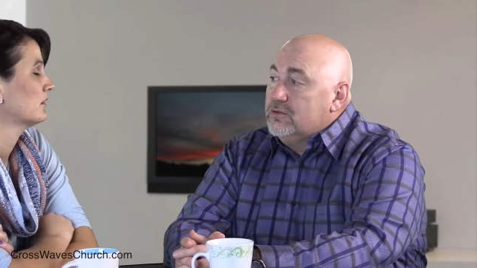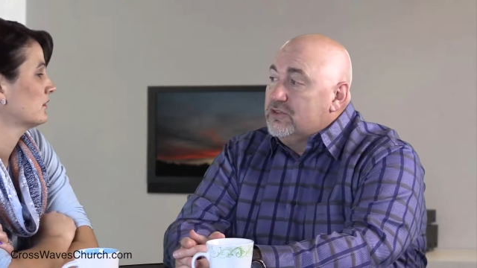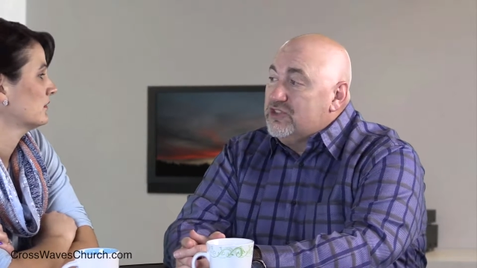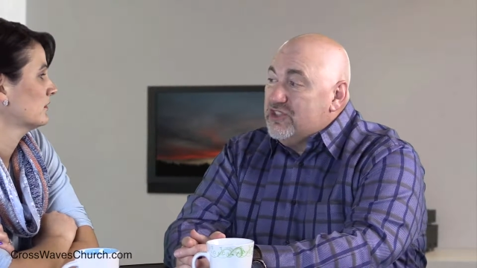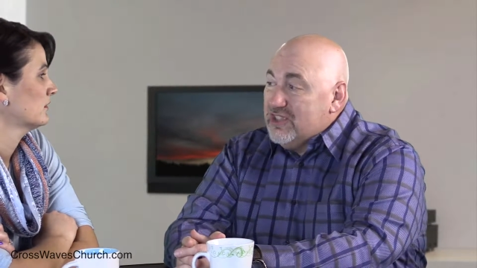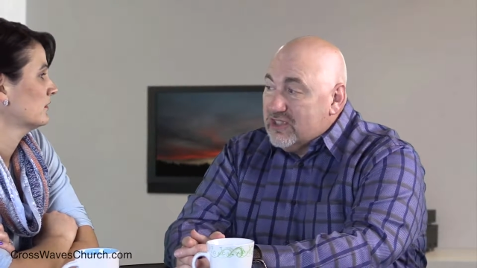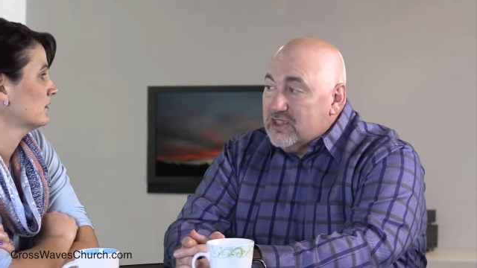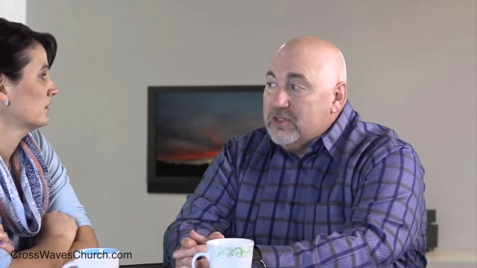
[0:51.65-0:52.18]

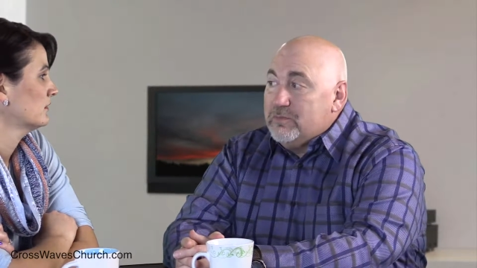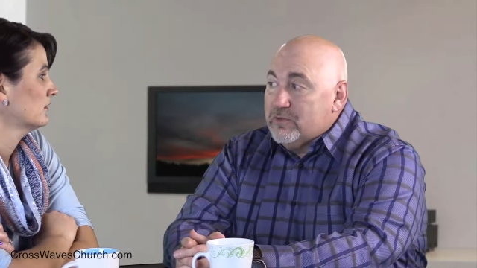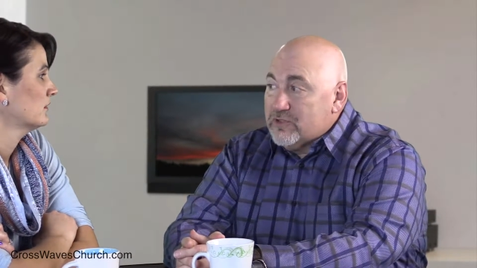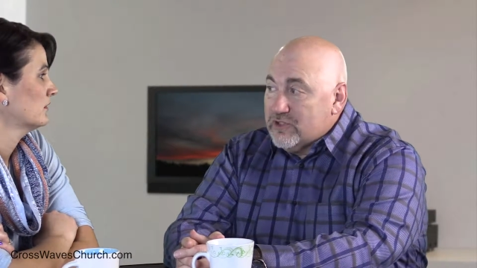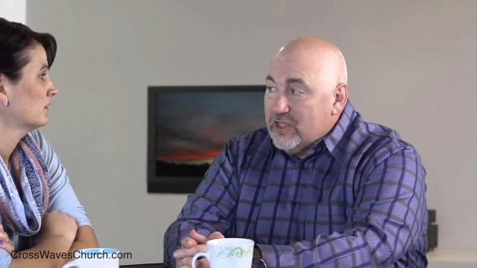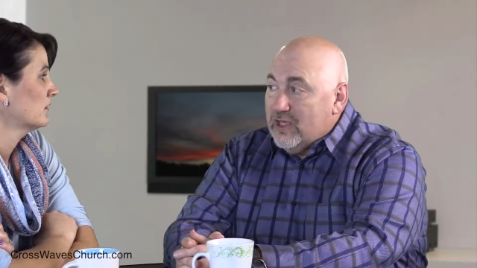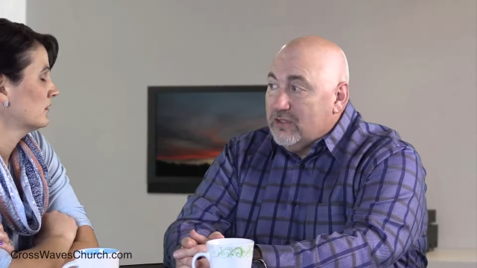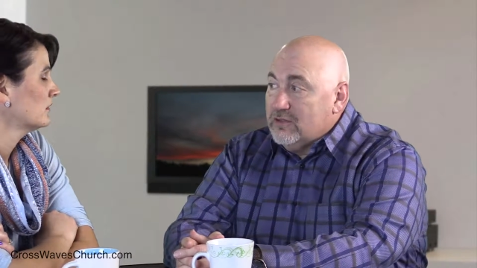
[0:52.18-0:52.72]

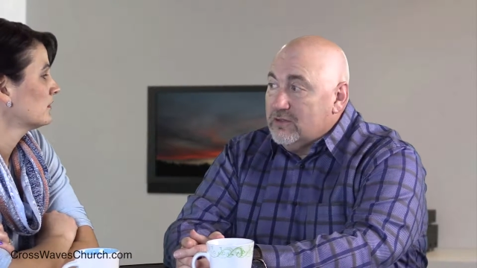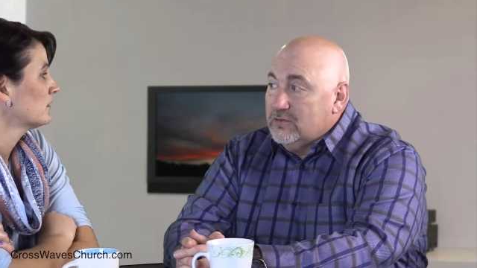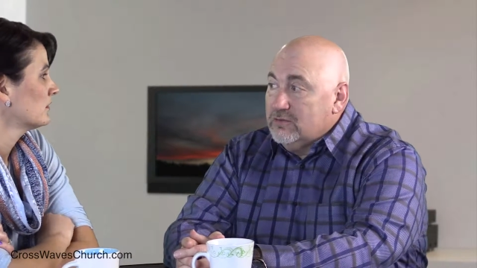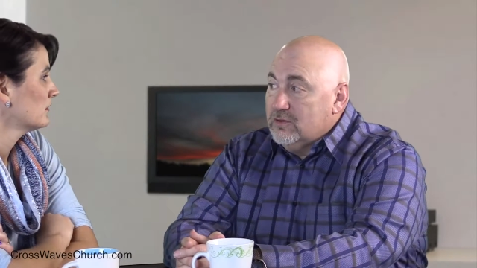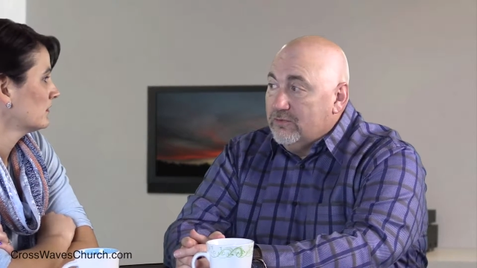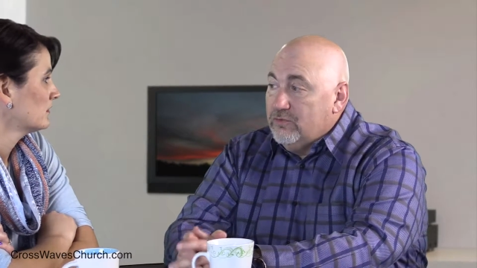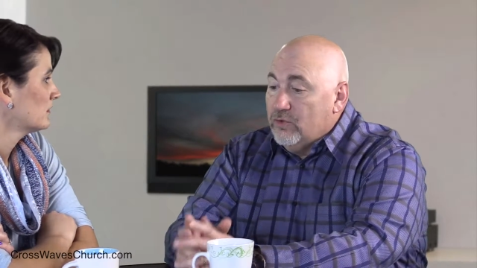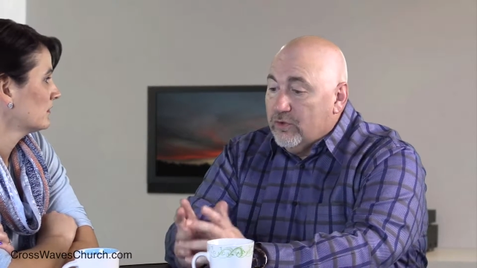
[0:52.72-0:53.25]
Speaker 1: 60%
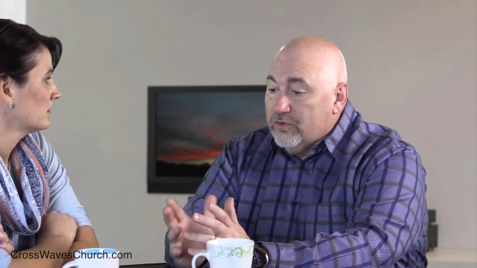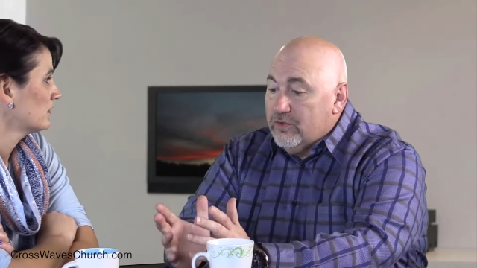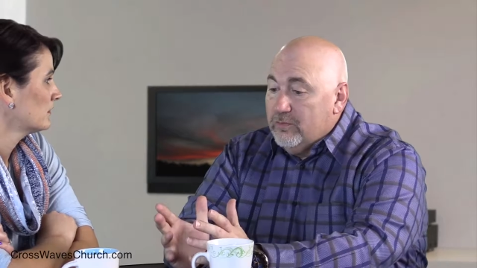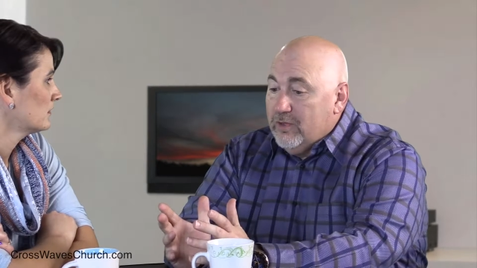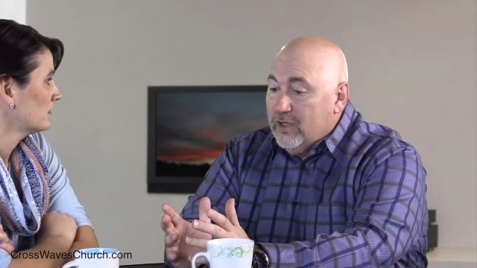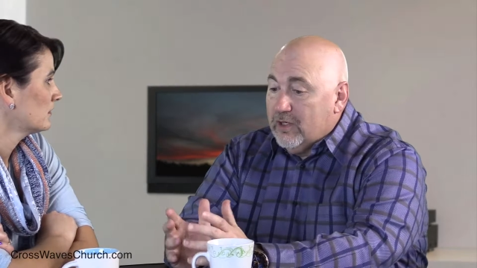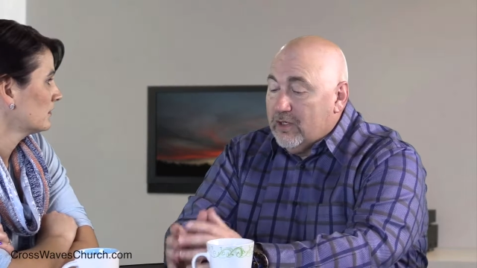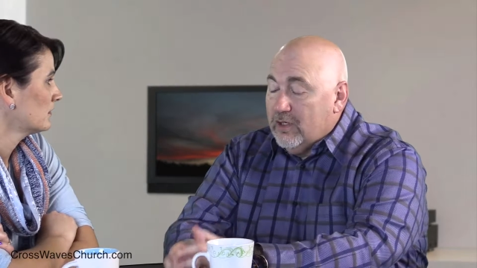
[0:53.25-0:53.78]
of north
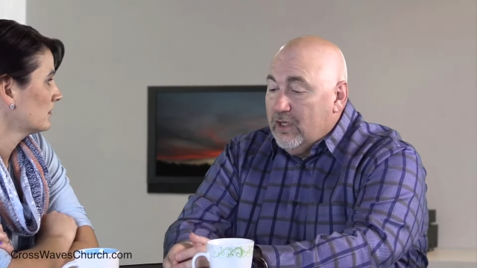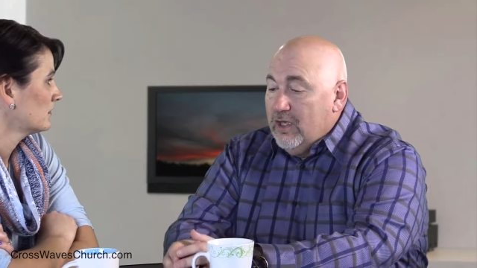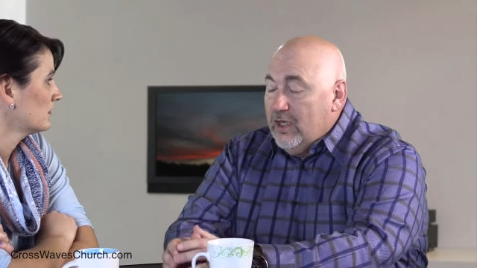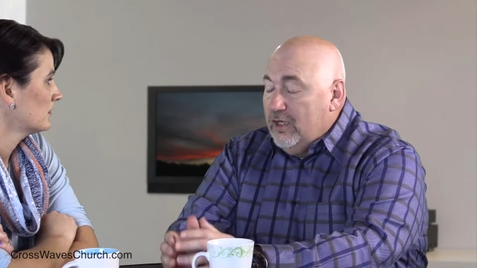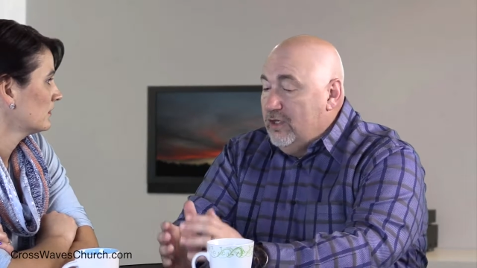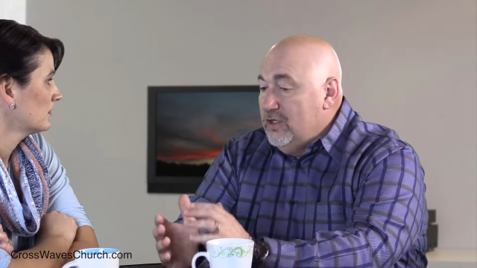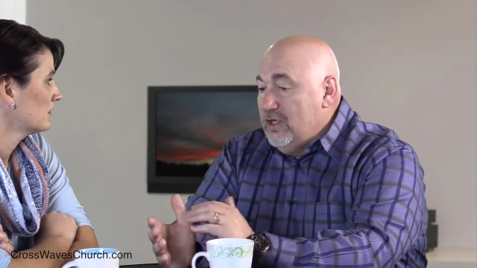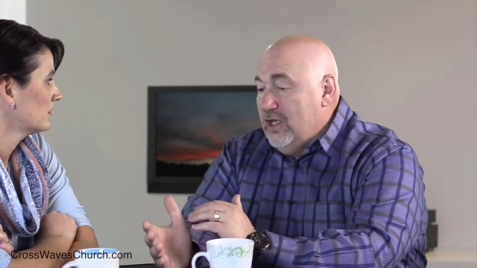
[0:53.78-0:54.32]
america and,